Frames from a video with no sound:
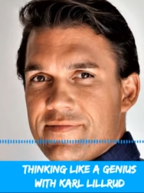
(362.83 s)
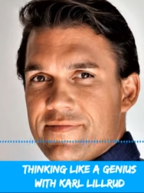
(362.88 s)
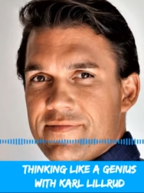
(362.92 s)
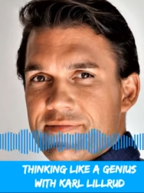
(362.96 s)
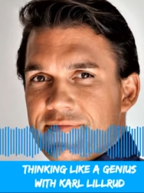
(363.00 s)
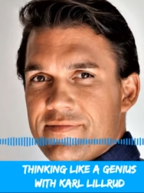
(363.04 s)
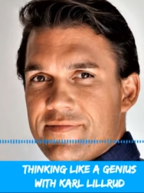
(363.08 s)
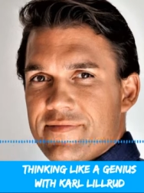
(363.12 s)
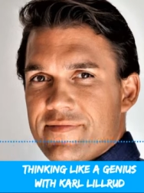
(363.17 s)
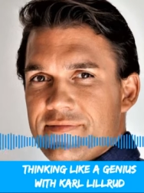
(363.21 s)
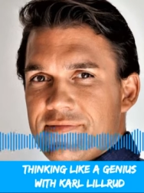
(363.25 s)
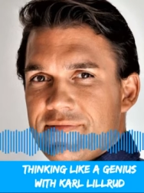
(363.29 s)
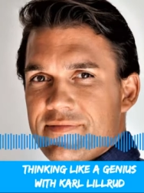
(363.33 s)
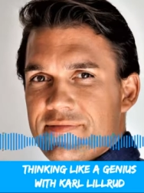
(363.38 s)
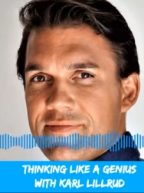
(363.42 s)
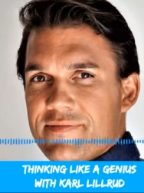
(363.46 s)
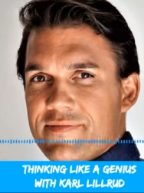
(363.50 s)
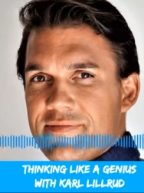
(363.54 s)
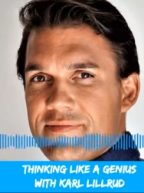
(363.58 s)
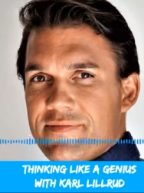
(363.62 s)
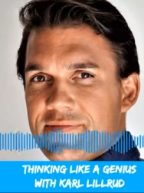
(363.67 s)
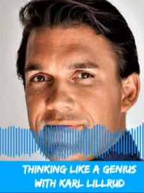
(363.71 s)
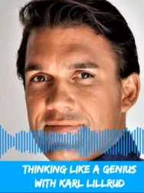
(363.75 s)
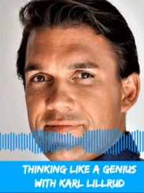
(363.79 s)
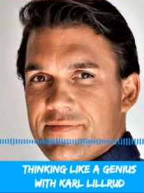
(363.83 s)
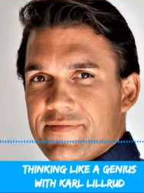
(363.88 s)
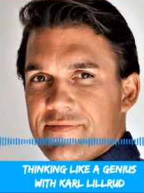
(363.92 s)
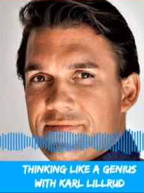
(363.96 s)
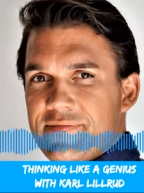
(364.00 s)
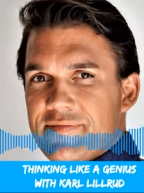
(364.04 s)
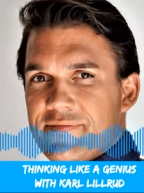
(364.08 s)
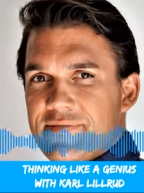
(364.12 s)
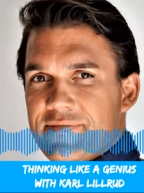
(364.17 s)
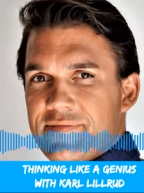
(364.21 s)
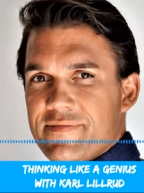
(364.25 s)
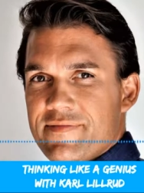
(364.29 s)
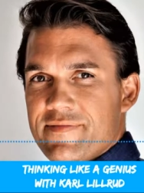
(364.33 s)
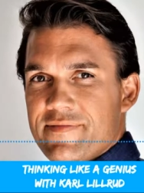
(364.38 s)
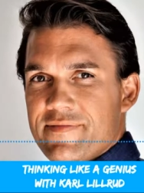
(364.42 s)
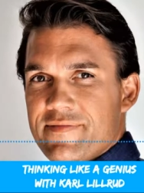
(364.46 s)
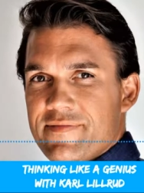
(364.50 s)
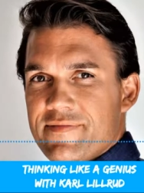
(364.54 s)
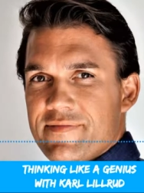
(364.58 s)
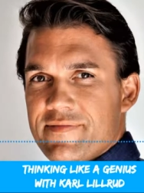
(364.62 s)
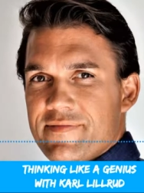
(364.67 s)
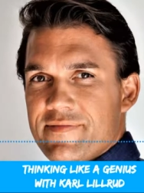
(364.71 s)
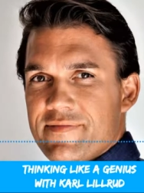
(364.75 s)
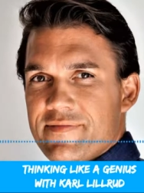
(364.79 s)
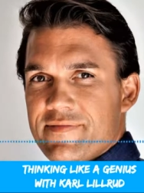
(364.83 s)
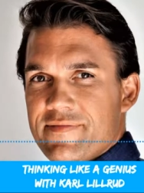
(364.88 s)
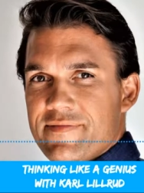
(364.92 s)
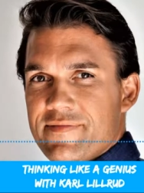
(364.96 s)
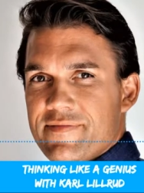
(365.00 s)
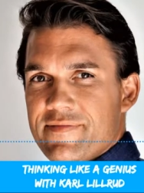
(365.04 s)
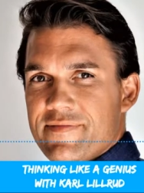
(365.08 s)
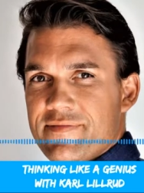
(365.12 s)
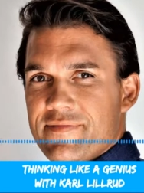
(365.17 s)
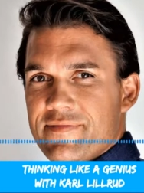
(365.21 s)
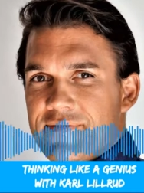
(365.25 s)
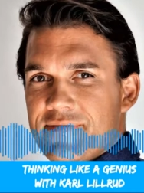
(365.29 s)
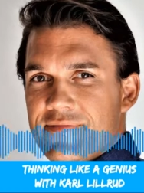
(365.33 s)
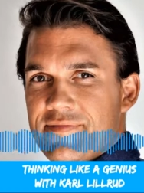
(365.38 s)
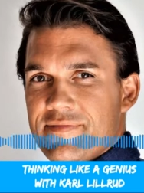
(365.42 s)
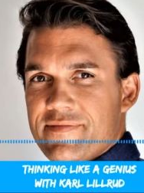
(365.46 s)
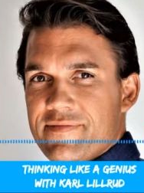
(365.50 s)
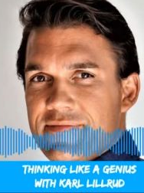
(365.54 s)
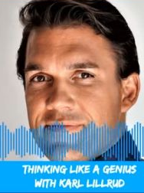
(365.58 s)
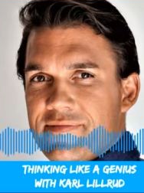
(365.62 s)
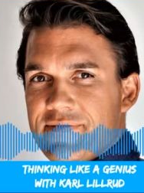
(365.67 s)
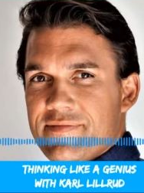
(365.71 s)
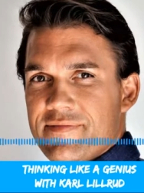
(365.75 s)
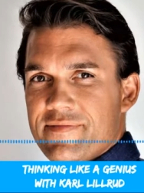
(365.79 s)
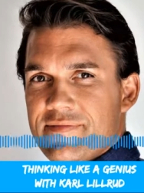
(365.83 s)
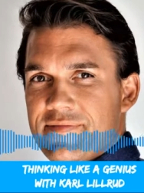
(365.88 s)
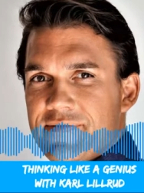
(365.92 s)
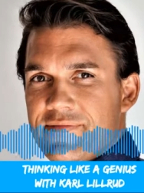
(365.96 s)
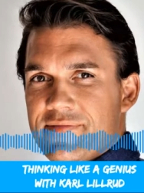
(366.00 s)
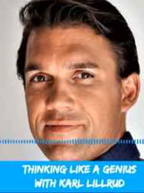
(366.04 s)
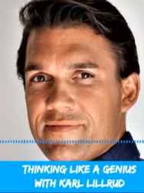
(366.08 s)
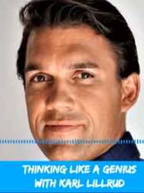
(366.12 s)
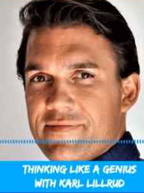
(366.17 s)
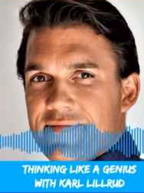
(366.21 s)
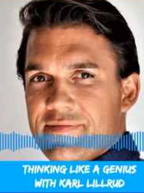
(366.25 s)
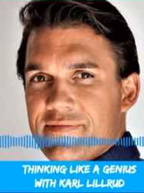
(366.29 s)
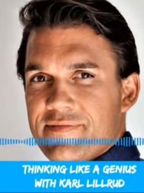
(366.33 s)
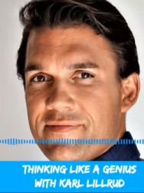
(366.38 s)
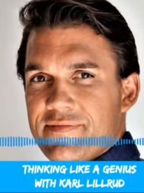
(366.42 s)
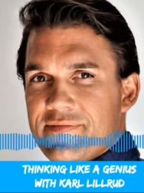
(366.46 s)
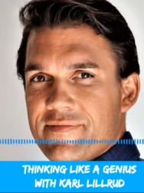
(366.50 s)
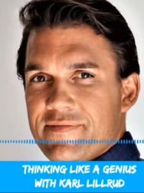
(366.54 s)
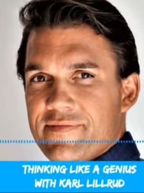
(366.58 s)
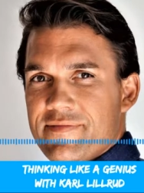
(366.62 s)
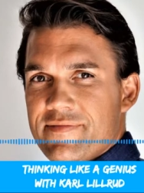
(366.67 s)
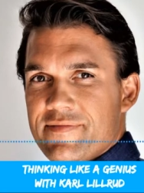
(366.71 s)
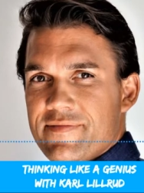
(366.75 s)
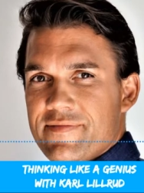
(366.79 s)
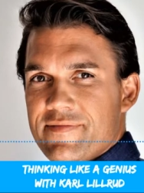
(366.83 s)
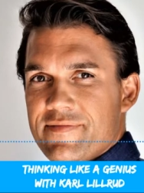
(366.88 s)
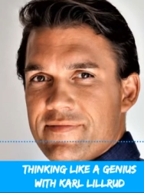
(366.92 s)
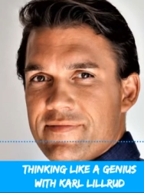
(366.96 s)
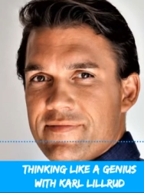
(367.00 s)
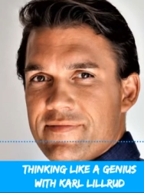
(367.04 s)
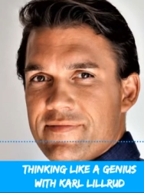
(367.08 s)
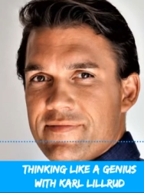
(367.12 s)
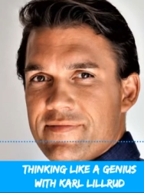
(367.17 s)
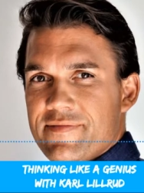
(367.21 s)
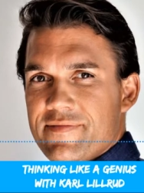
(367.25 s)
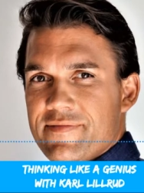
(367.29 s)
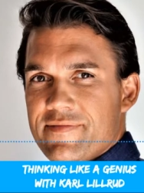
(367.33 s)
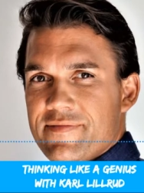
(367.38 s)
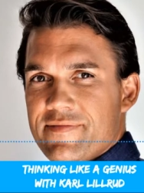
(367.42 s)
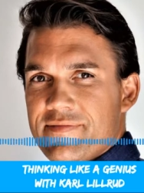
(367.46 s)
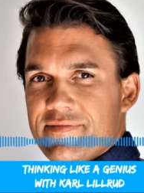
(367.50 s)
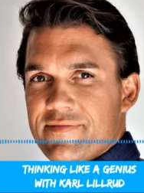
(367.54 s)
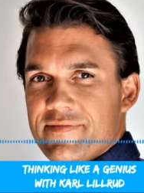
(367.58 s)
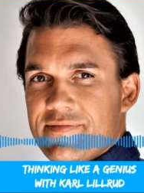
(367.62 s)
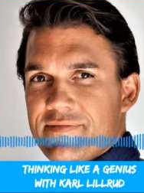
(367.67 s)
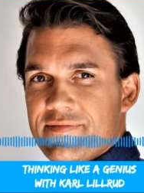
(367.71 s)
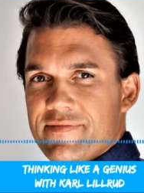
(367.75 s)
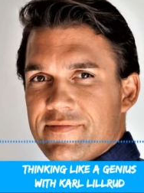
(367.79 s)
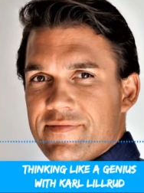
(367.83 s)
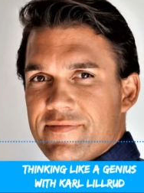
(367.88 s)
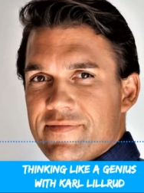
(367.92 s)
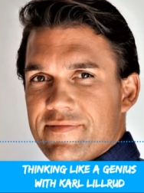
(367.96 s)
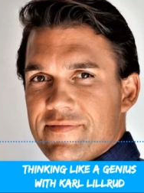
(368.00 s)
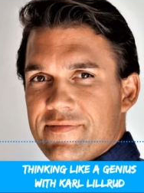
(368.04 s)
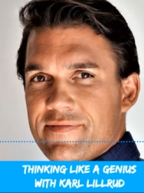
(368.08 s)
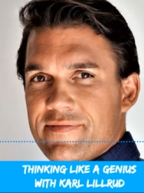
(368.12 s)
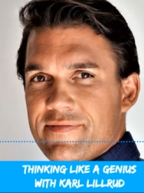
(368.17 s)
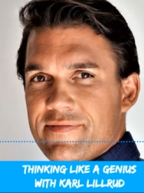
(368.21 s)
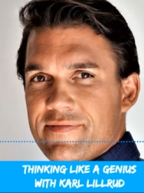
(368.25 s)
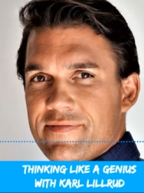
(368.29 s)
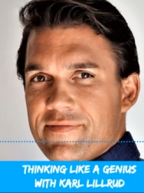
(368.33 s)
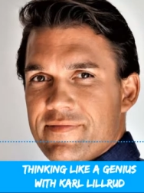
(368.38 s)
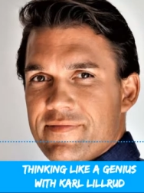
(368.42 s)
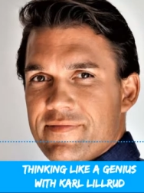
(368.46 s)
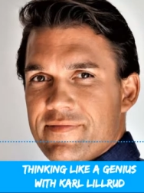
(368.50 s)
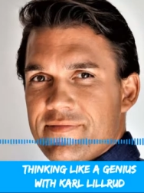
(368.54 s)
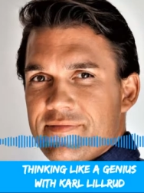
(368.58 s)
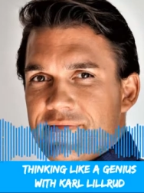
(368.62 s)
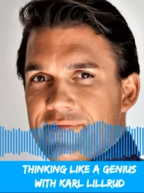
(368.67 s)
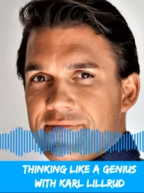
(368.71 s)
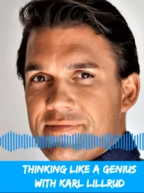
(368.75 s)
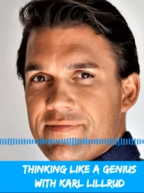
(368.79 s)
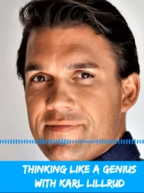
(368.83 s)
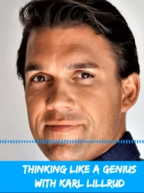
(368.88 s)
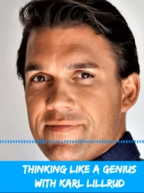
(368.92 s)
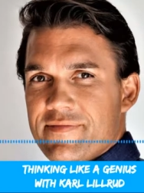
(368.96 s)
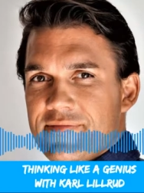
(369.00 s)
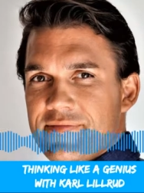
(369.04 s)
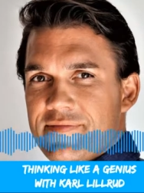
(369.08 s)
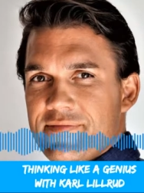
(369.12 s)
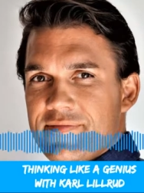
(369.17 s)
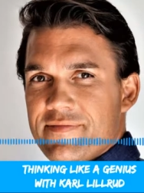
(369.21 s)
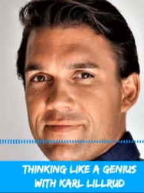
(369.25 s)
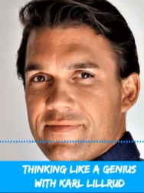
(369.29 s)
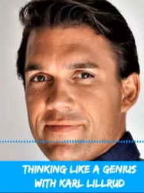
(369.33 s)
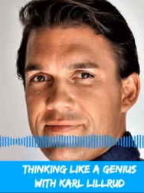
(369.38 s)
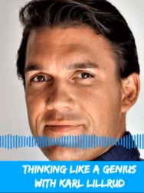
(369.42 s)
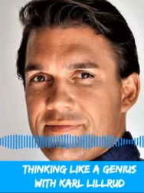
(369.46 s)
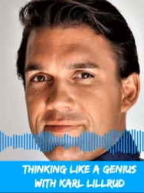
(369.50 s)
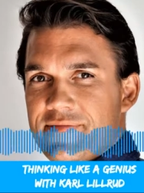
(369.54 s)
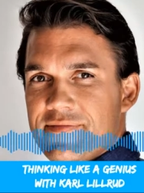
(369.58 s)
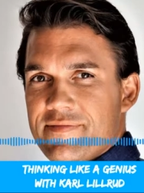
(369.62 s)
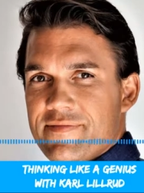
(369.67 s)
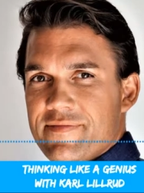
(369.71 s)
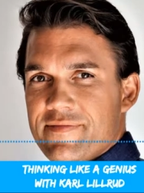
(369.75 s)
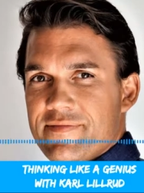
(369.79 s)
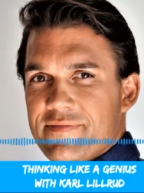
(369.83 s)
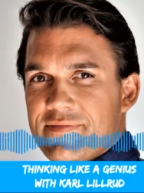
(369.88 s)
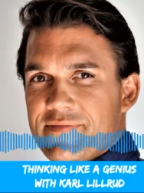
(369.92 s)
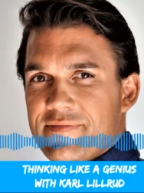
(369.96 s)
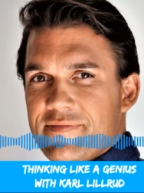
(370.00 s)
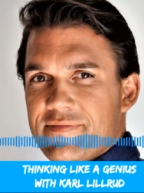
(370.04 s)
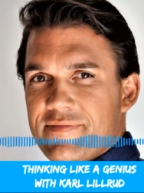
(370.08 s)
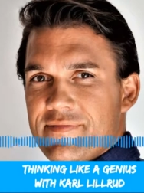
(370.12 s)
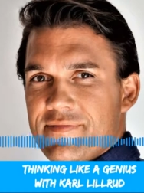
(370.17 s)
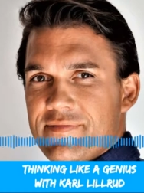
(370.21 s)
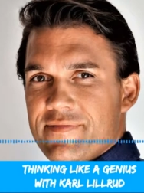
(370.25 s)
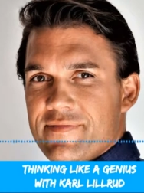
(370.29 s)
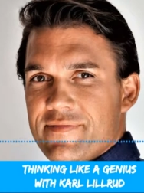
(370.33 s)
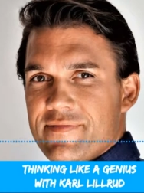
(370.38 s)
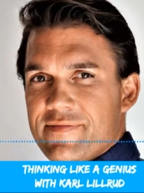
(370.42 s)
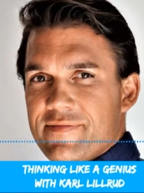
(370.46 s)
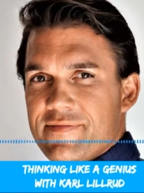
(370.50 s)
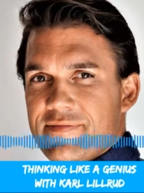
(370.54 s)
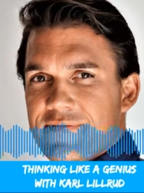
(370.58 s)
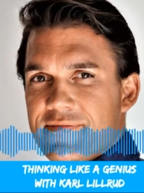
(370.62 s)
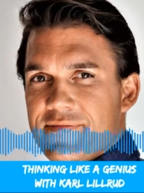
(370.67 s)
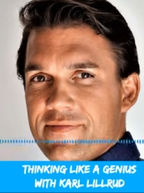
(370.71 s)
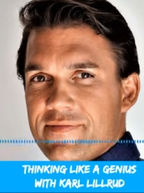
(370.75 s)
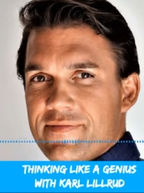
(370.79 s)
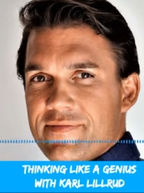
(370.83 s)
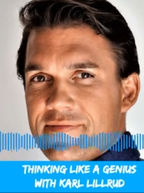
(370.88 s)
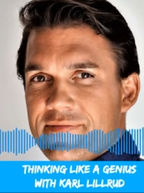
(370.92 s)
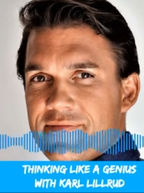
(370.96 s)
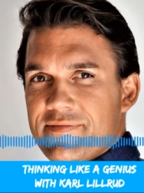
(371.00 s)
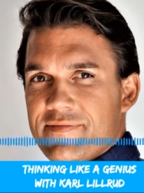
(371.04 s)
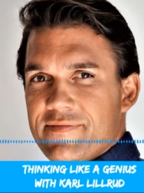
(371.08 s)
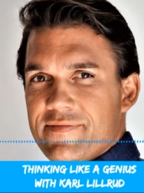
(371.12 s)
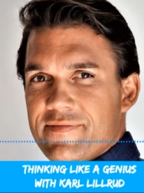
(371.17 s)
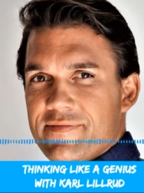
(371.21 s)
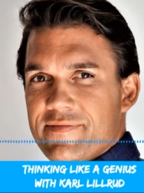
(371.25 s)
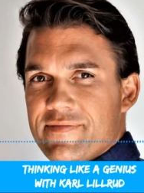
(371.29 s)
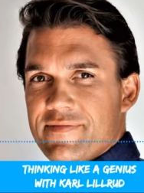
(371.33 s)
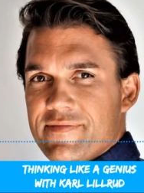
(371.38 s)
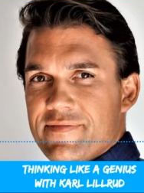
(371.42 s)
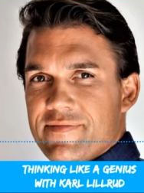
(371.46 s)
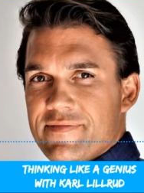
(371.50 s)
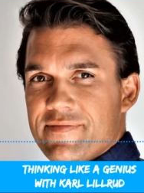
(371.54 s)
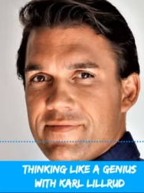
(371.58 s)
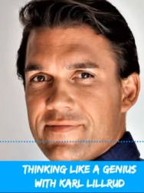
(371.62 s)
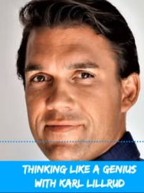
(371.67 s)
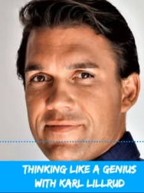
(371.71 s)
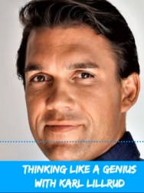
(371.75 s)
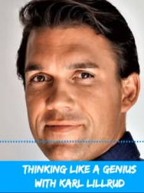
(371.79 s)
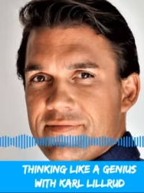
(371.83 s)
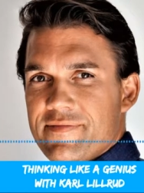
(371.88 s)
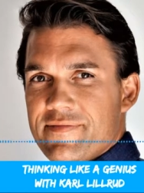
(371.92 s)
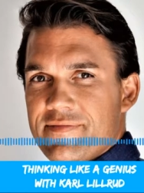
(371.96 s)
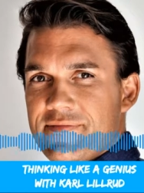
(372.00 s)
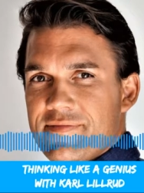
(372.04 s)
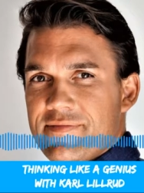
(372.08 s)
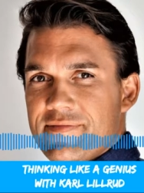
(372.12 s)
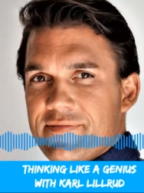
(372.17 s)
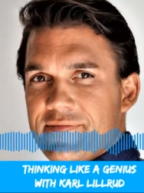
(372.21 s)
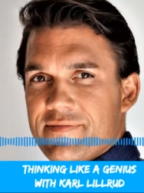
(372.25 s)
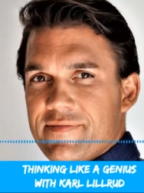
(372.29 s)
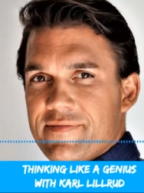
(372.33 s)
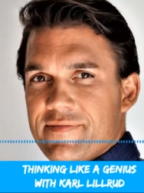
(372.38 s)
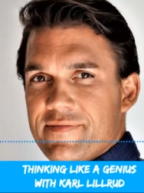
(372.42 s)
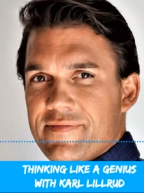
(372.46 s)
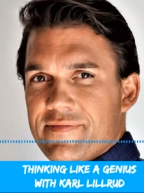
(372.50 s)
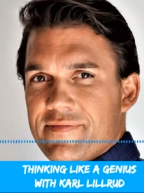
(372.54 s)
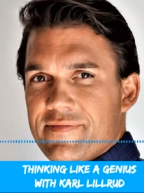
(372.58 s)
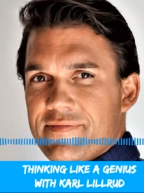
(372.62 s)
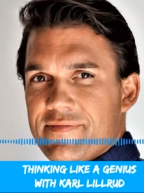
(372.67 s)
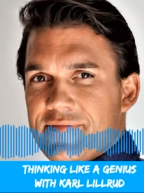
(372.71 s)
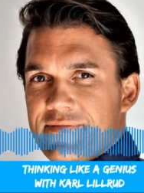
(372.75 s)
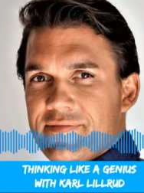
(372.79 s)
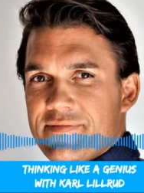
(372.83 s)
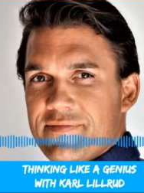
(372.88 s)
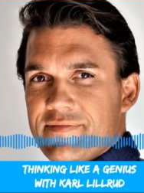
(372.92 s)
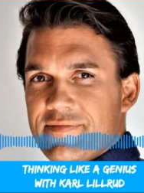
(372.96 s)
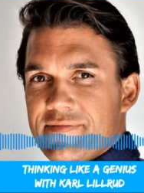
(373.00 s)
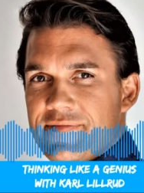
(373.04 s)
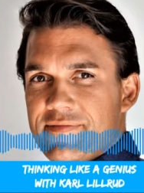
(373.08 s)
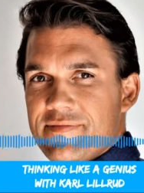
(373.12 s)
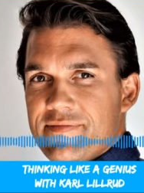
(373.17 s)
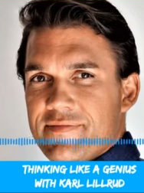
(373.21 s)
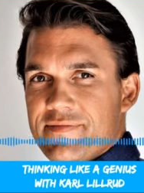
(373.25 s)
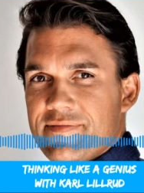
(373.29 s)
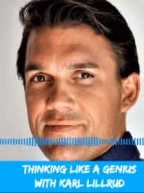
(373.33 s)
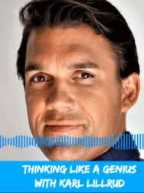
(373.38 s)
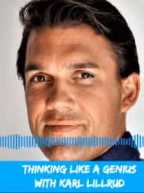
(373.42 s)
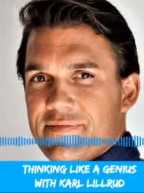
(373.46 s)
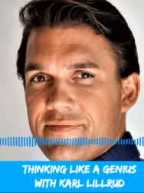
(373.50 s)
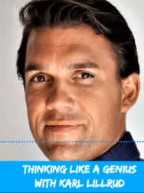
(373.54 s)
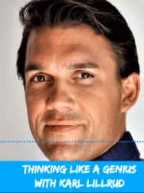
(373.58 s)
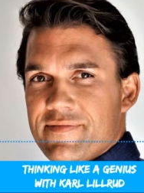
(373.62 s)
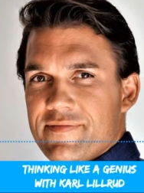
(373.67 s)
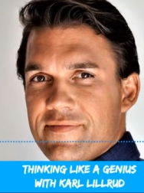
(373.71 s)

get there if you don't know how to ask the right questions. Mm-hmm. So at first, you need to not just accept the assumption,